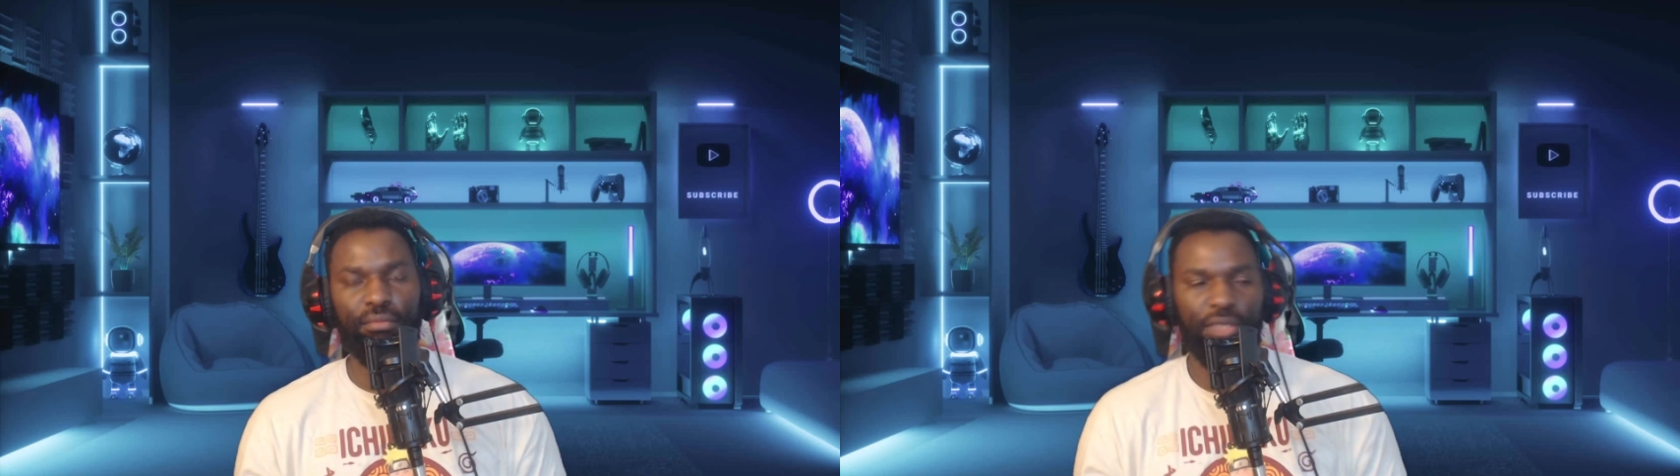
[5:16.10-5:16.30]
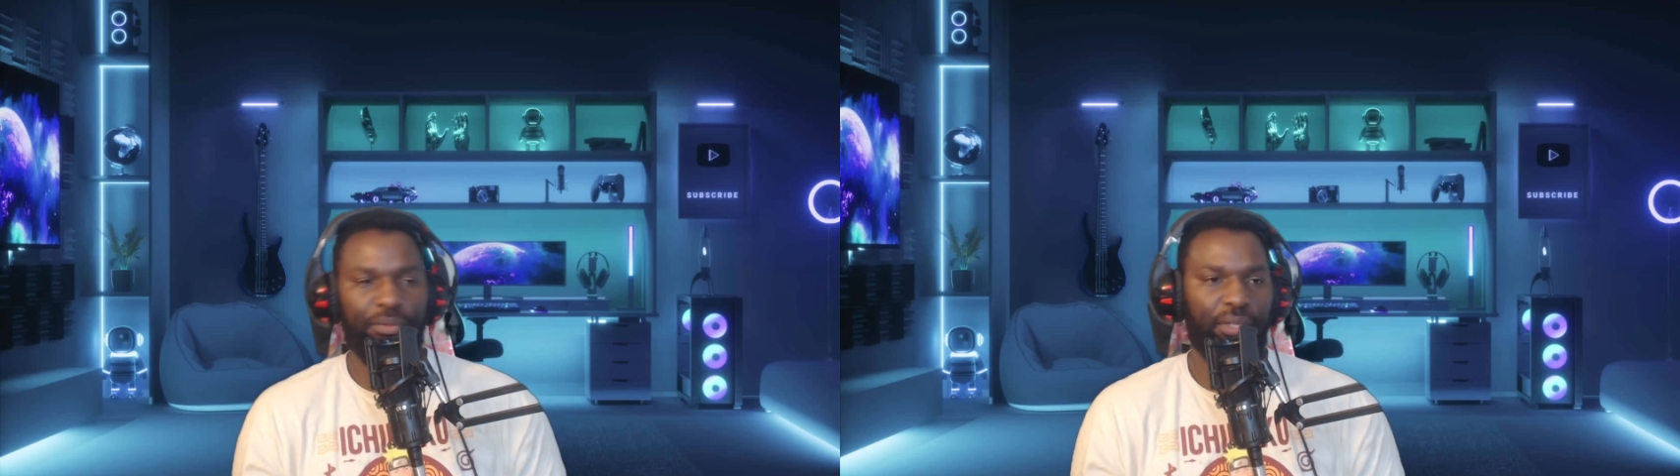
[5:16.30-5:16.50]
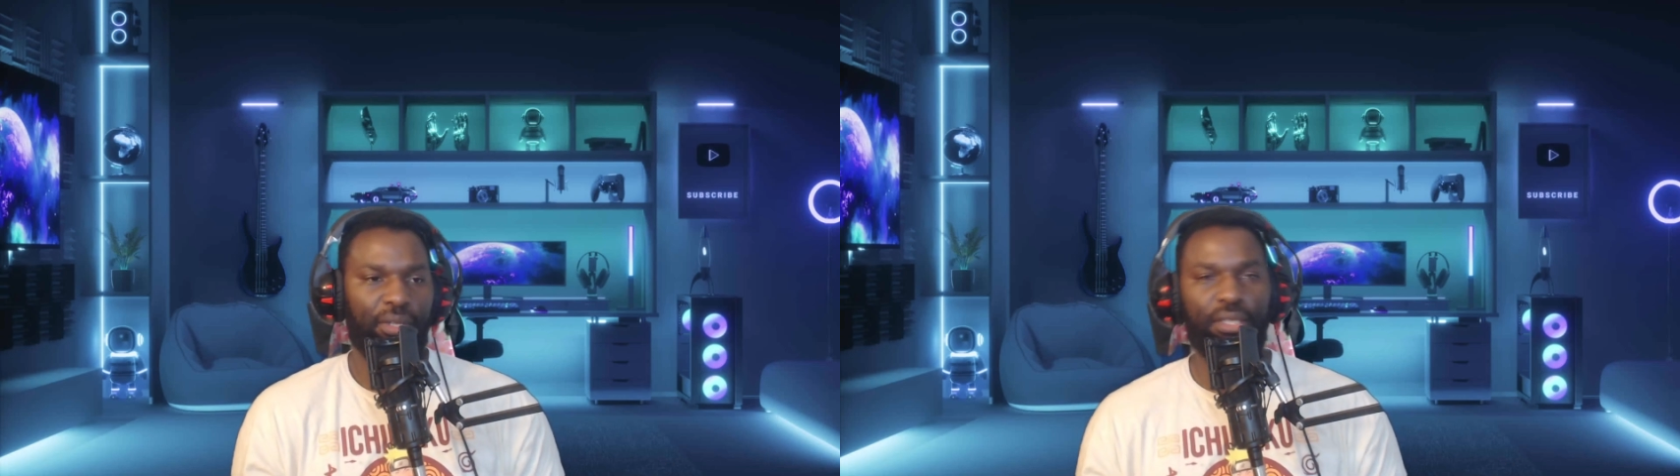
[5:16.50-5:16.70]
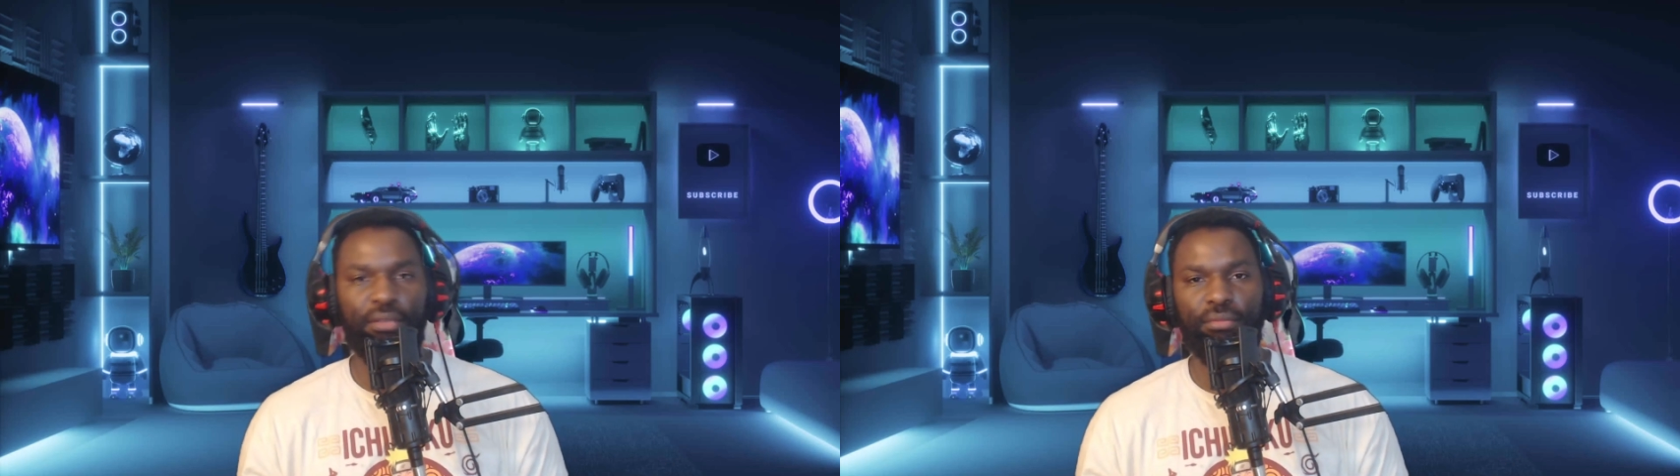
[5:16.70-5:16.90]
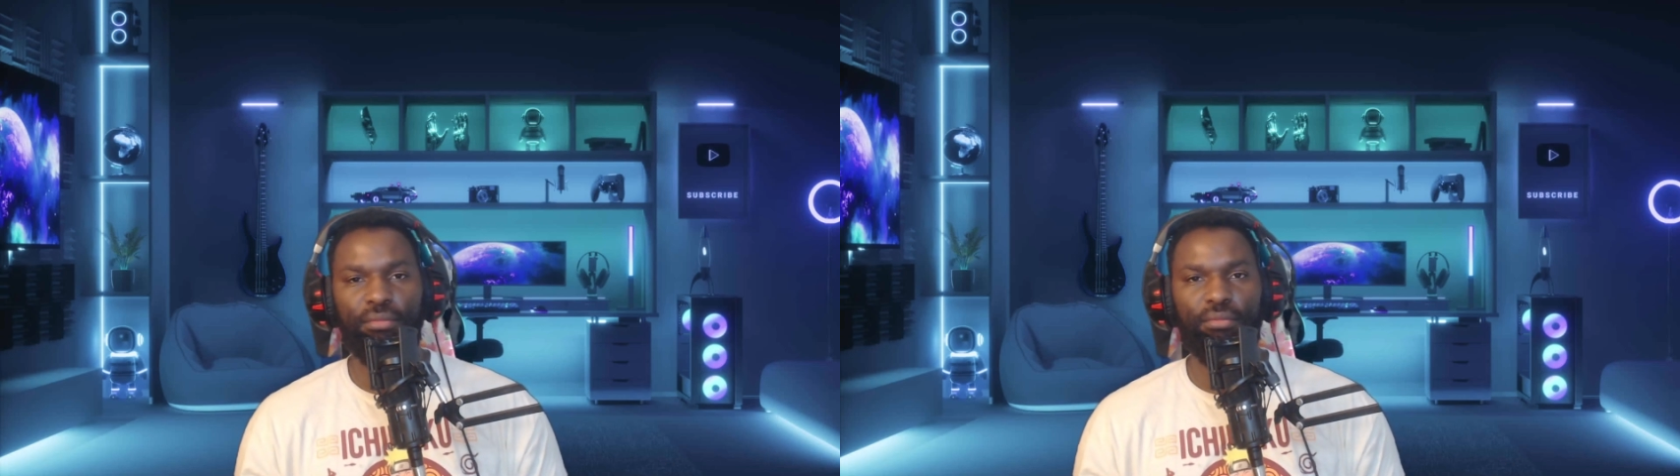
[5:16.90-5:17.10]
Just return it.
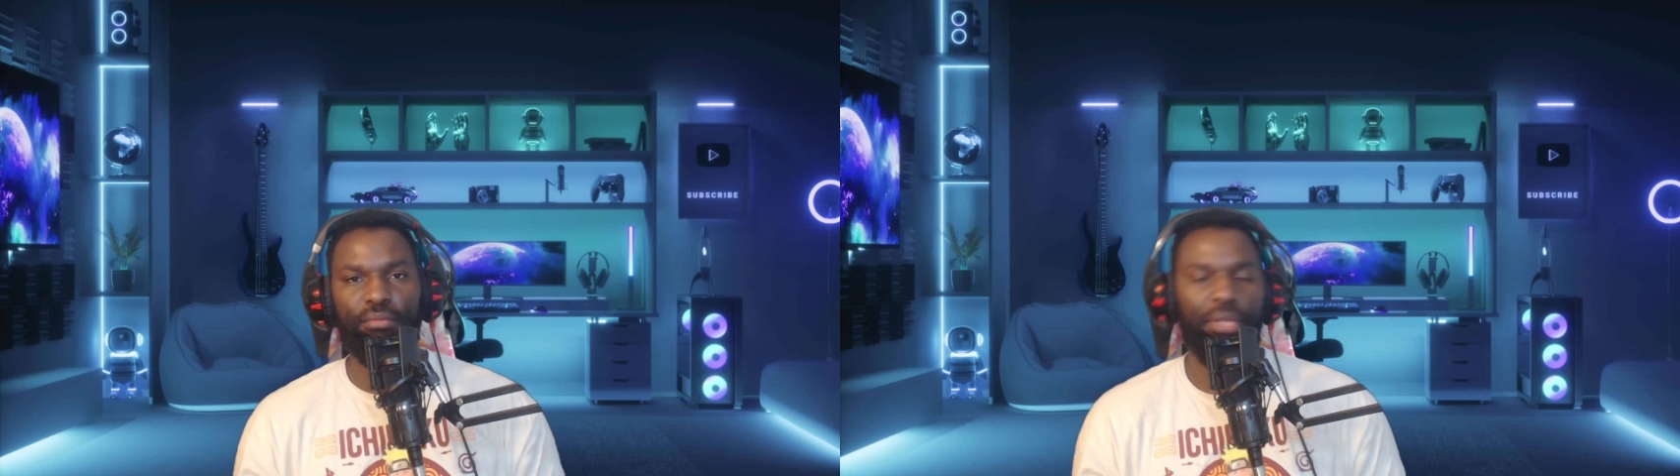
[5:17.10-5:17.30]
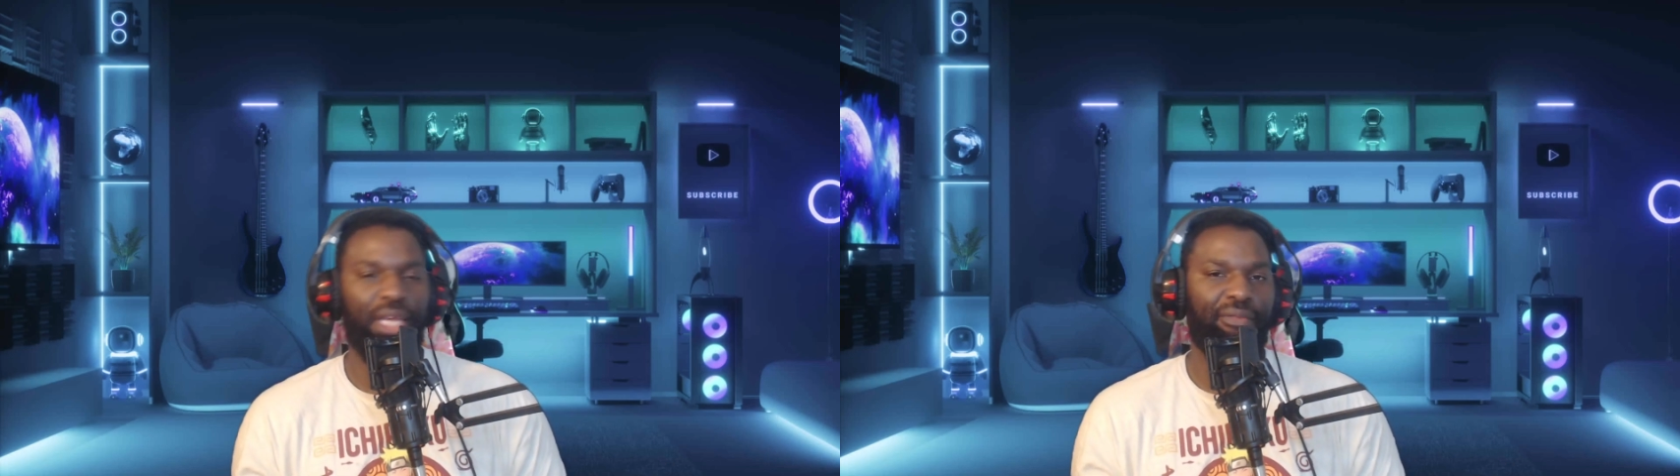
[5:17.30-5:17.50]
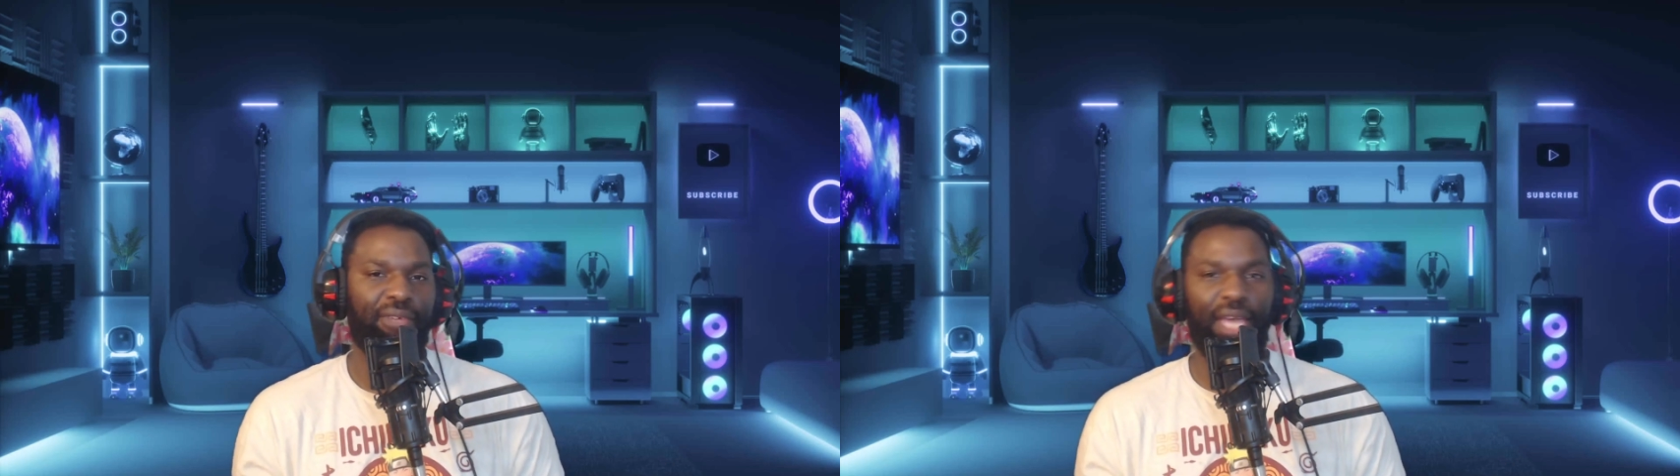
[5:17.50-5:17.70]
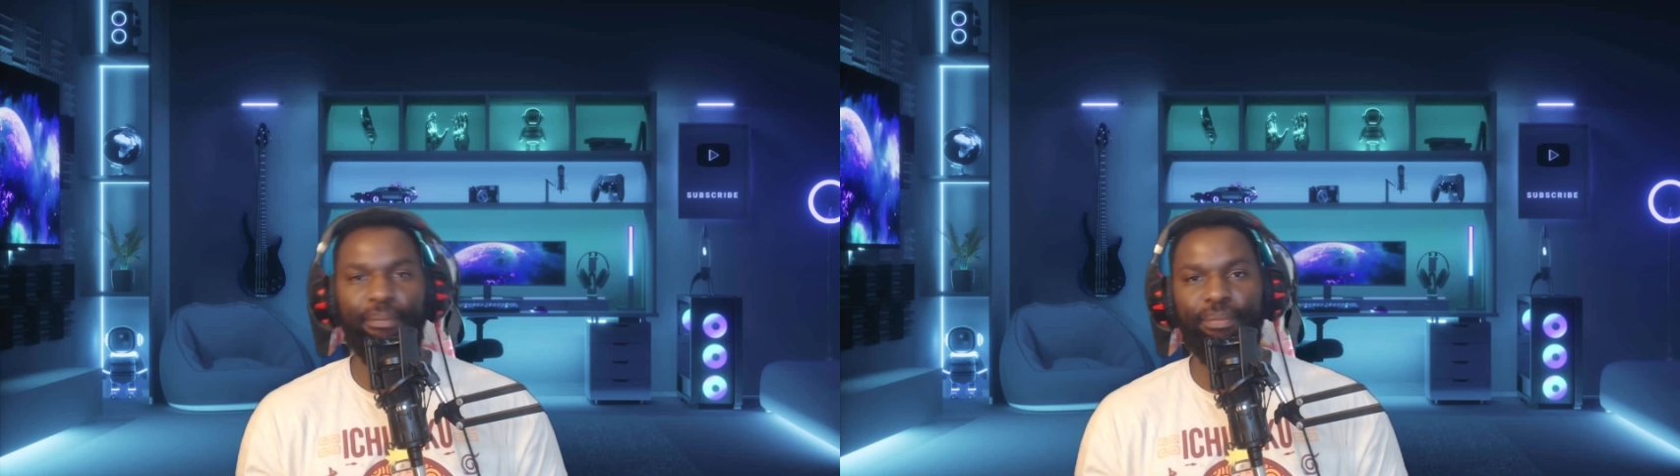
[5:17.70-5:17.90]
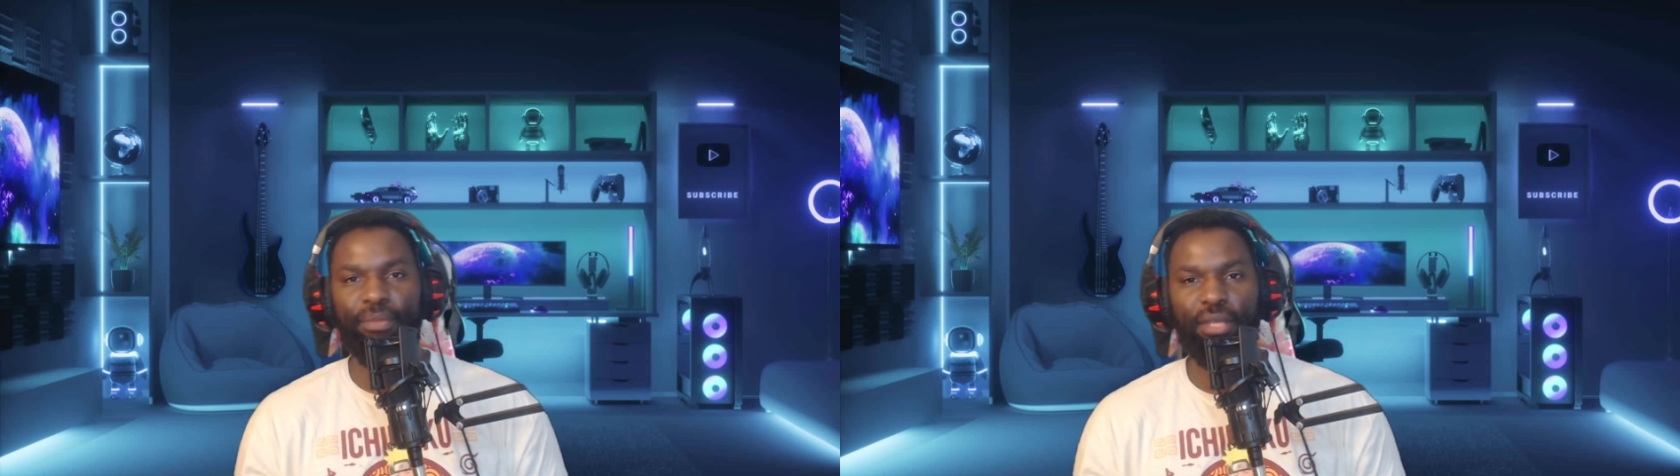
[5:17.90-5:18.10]
Play a different game.